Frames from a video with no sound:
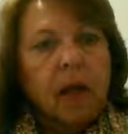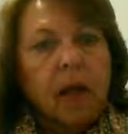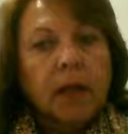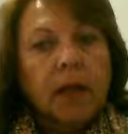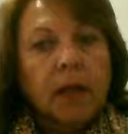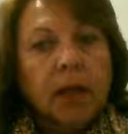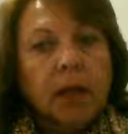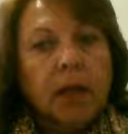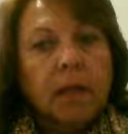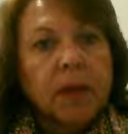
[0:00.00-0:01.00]
Let's talk a
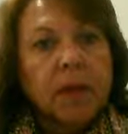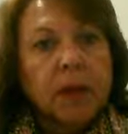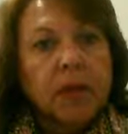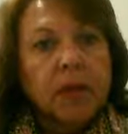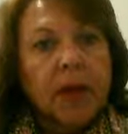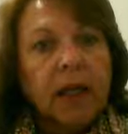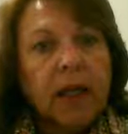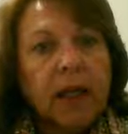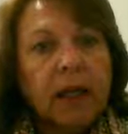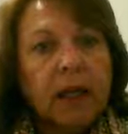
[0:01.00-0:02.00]
little bit about
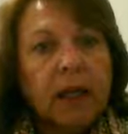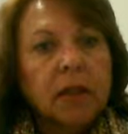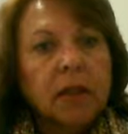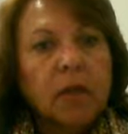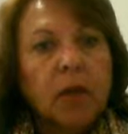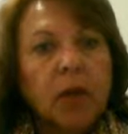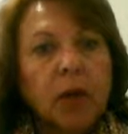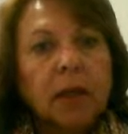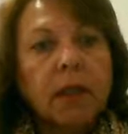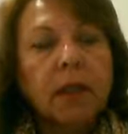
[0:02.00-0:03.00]
citing an edited
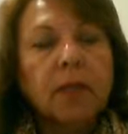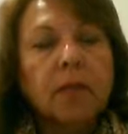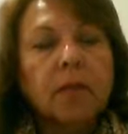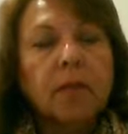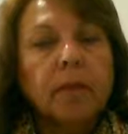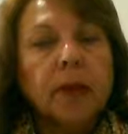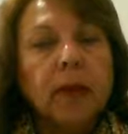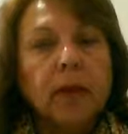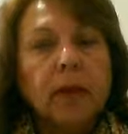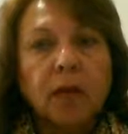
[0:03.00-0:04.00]
book.
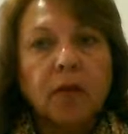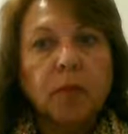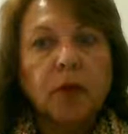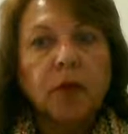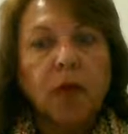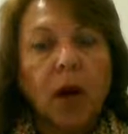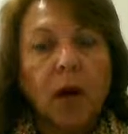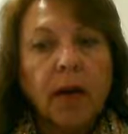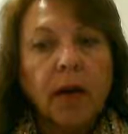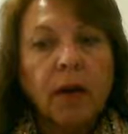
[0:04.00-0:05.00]
Many textbooks
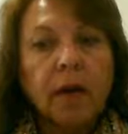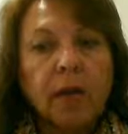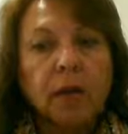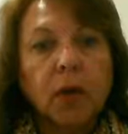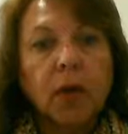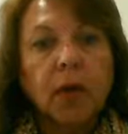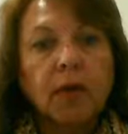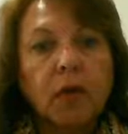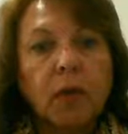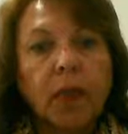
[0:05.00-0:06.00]
are edited books,
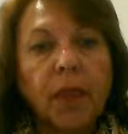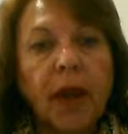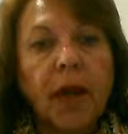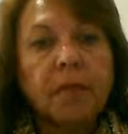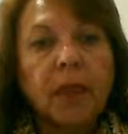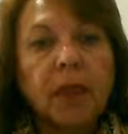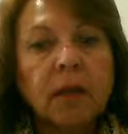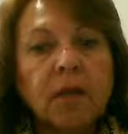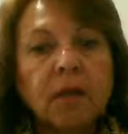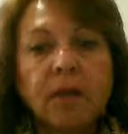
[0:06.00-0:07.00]
and what that
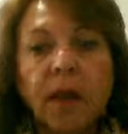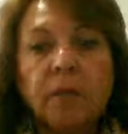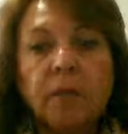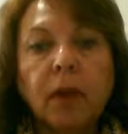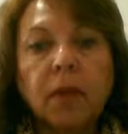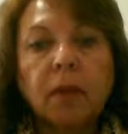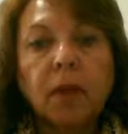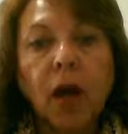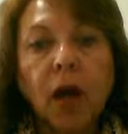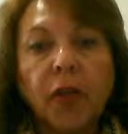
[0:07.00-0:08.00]
means is that
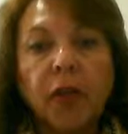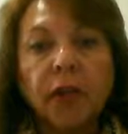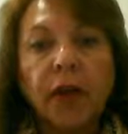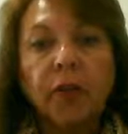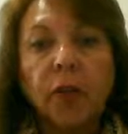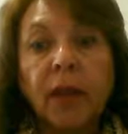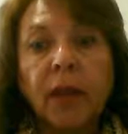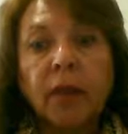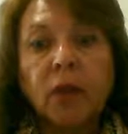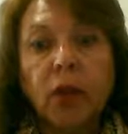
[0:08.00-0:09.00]
multiple authors have
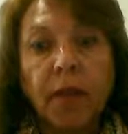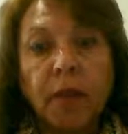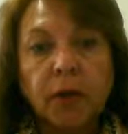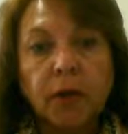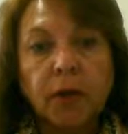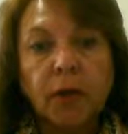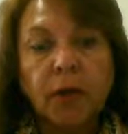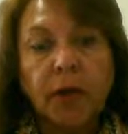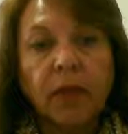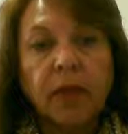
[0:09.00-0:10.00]
written the chapters
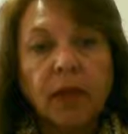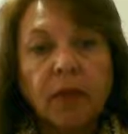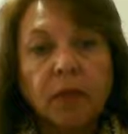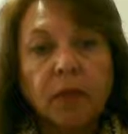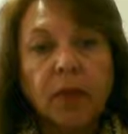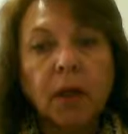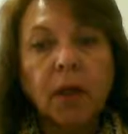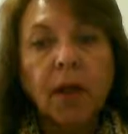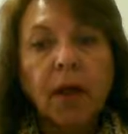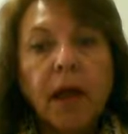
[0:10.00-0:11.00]
within the textbook,
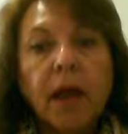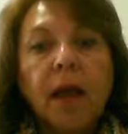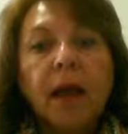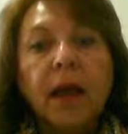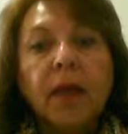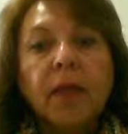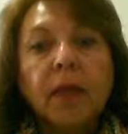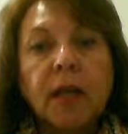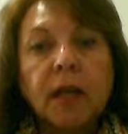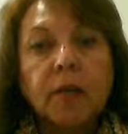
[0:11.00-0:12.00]
and the
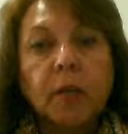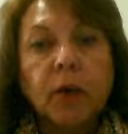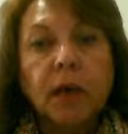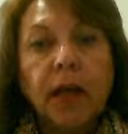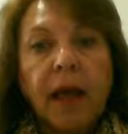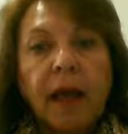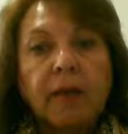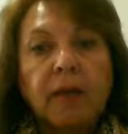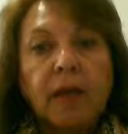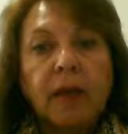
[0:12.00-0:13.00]
textbook
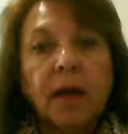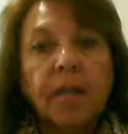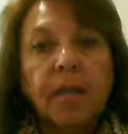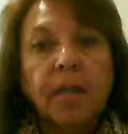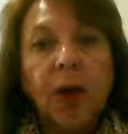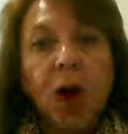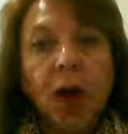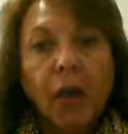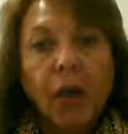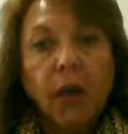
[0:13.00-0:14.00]
has
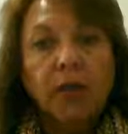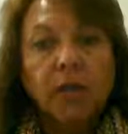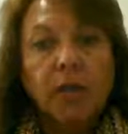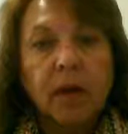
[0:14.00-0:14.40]
authors,